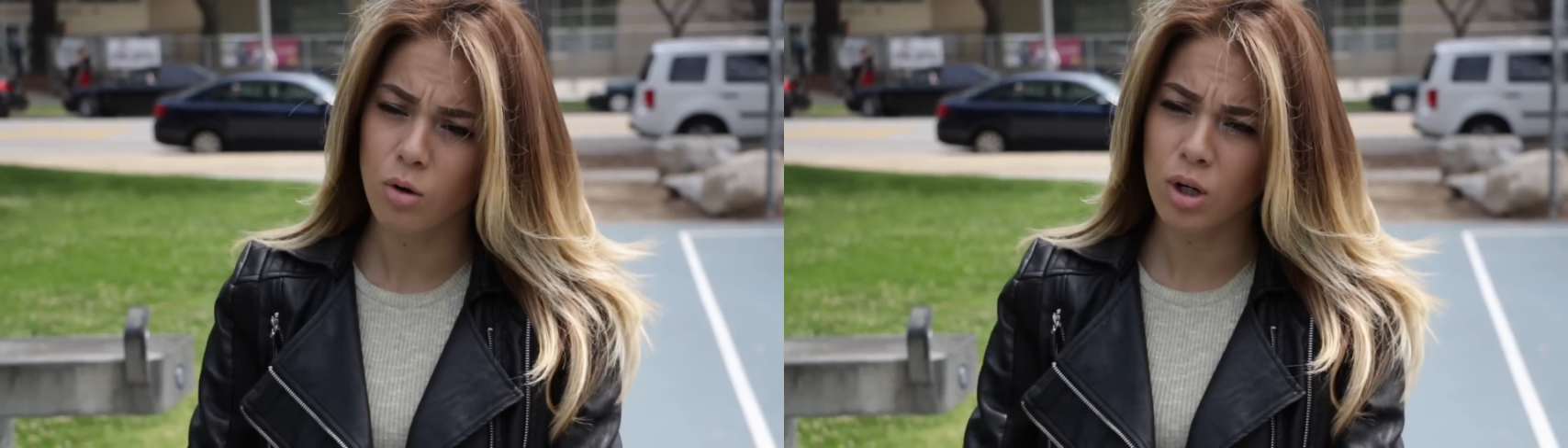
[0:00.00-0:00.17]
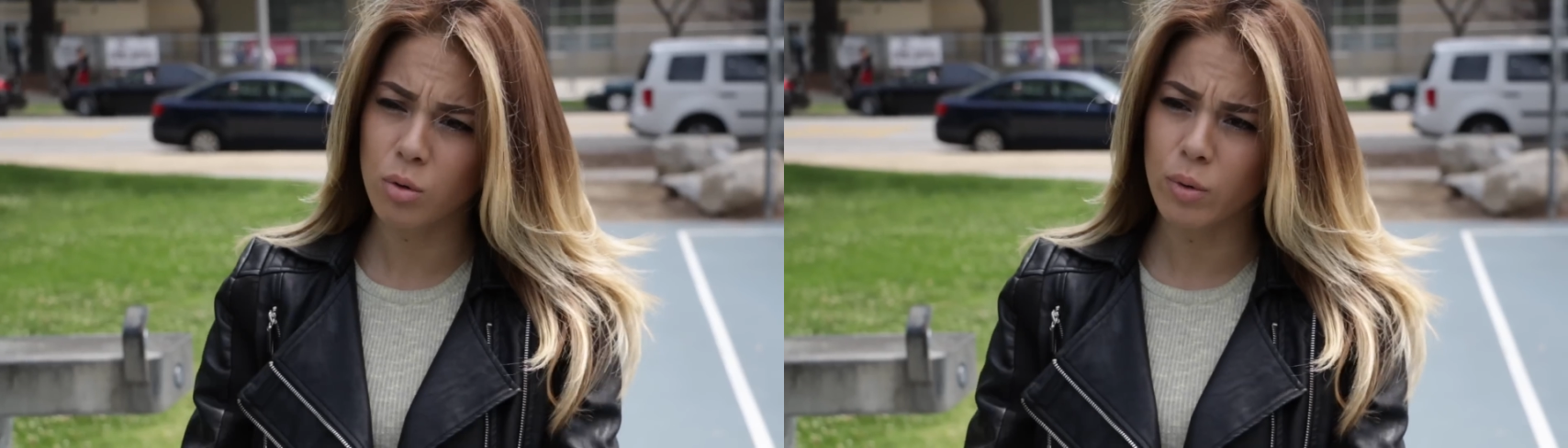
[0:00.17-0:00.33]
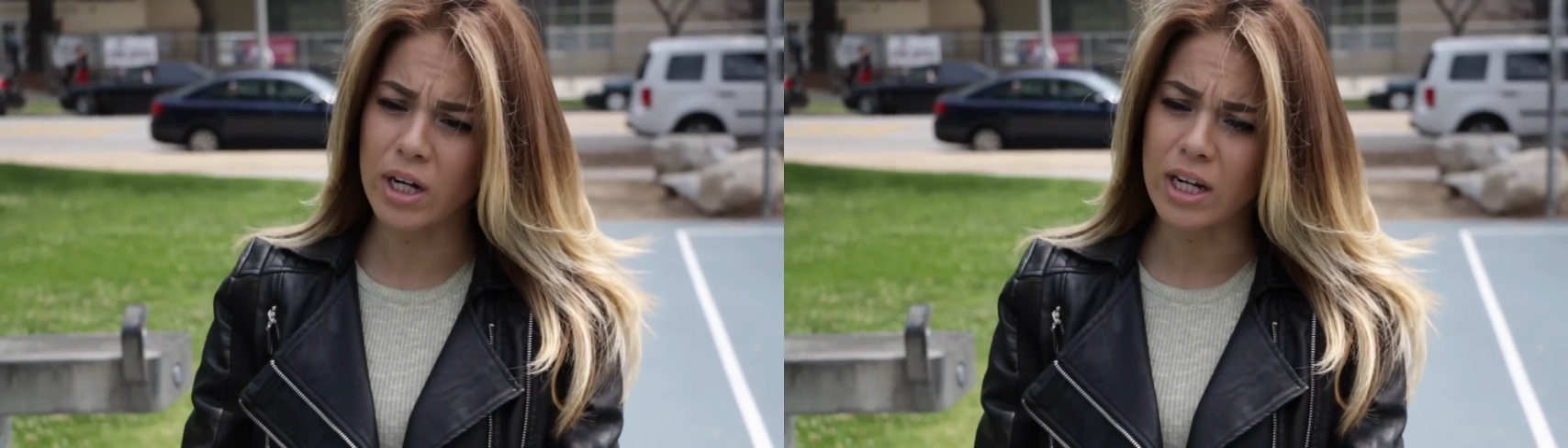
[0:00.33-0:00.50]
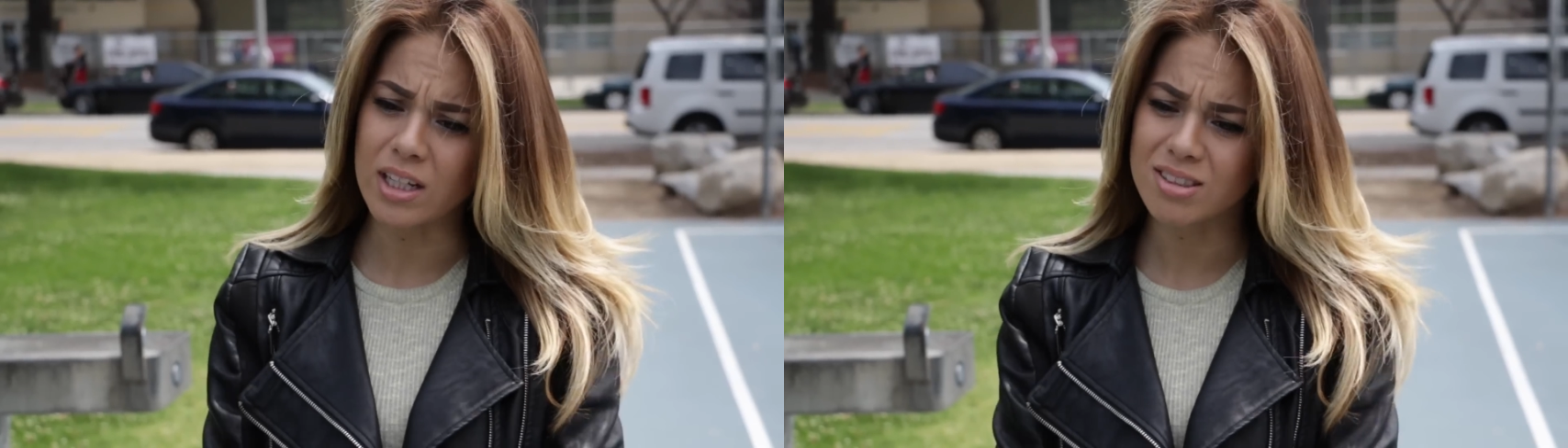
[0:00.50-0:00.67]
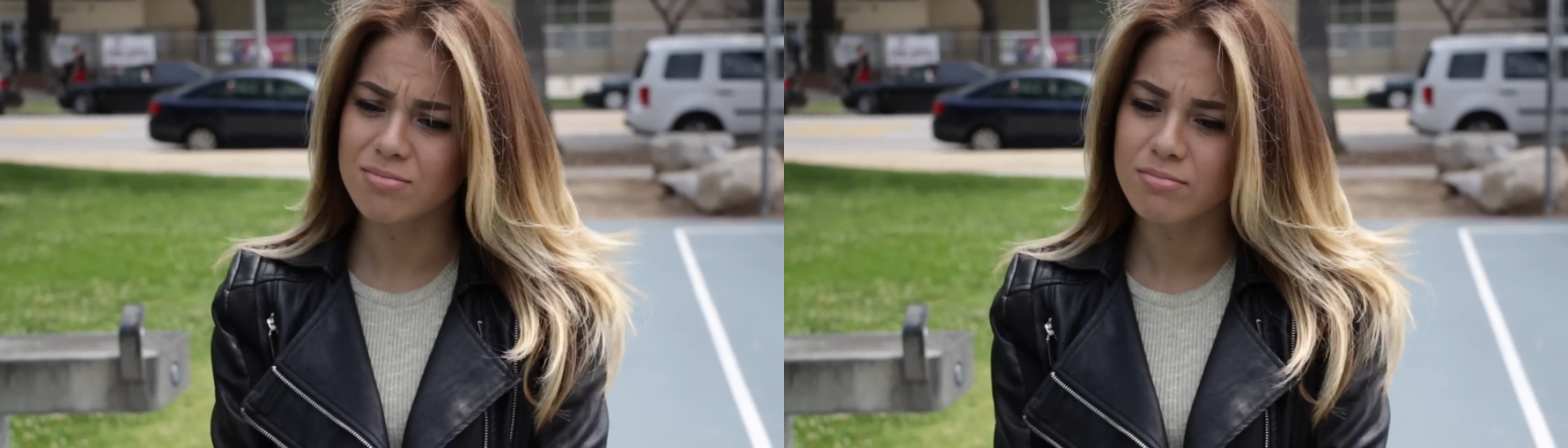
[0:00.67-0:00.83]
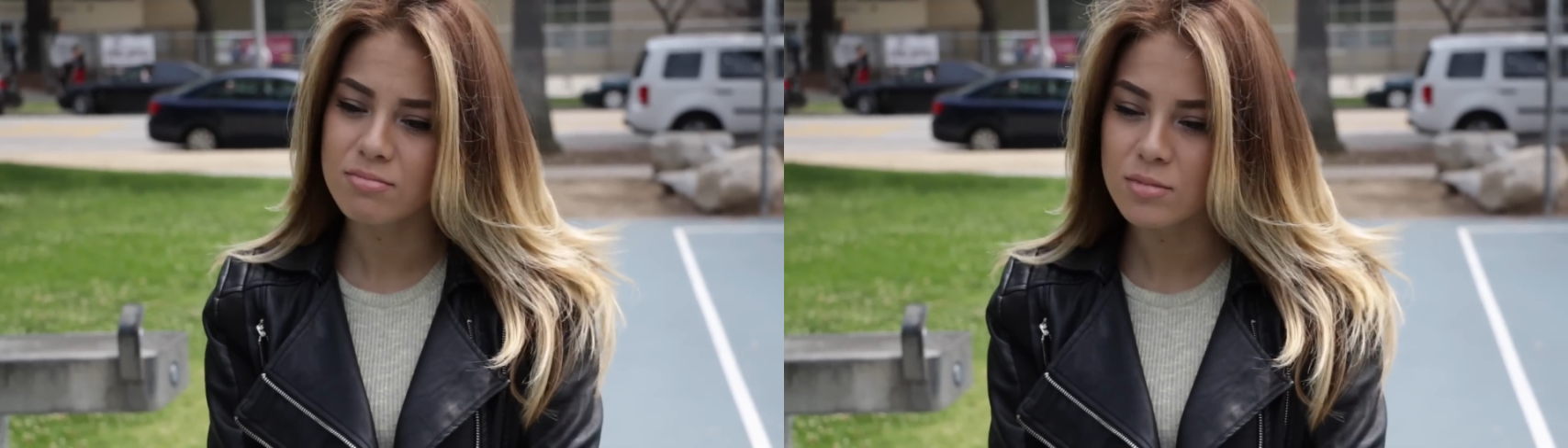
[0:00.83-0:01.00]
Or what?
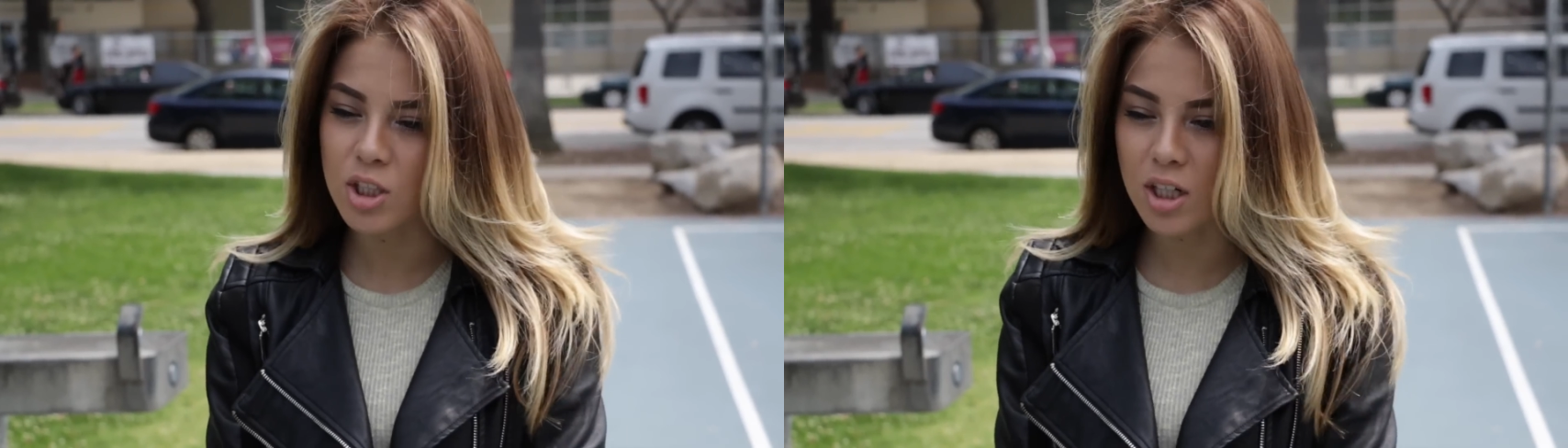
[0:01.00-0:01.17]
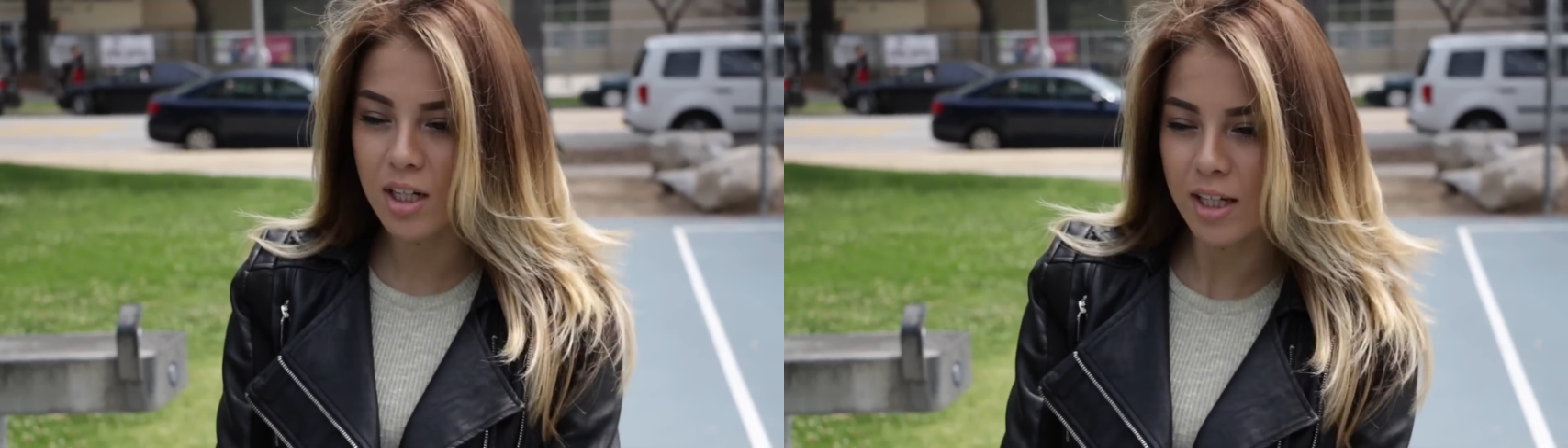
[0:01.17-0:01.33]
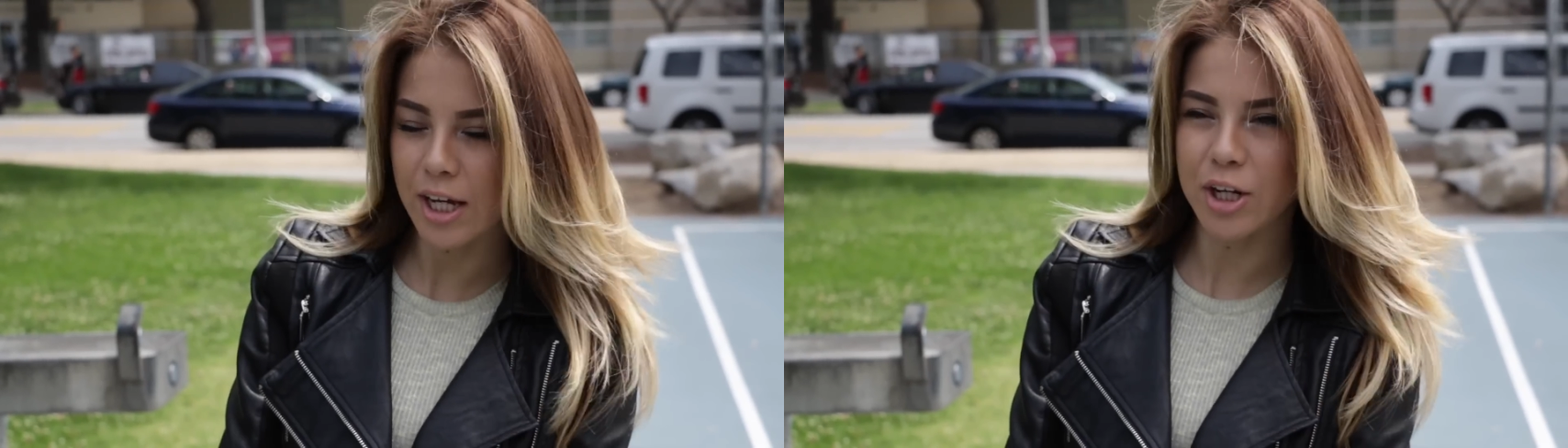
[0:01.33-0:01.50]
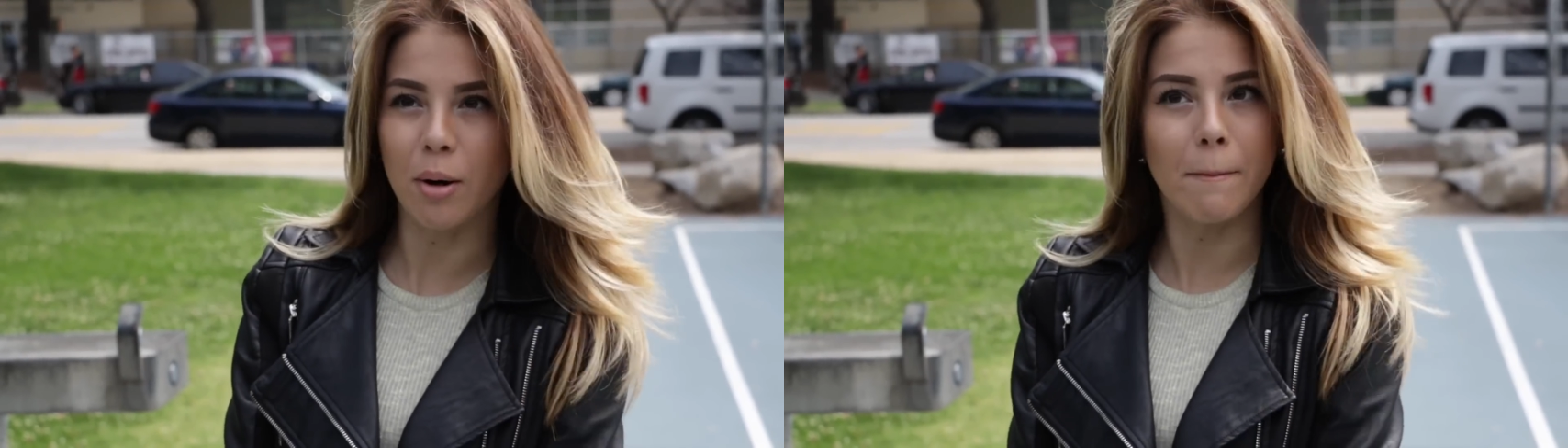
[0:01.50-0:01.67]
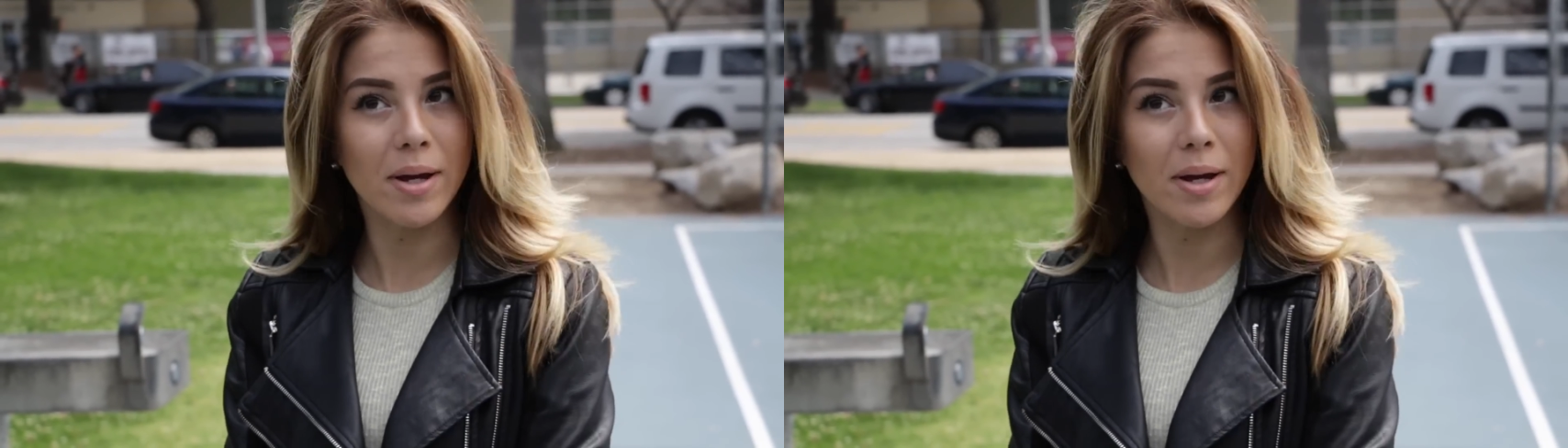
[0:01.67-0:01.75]
you're gonna get your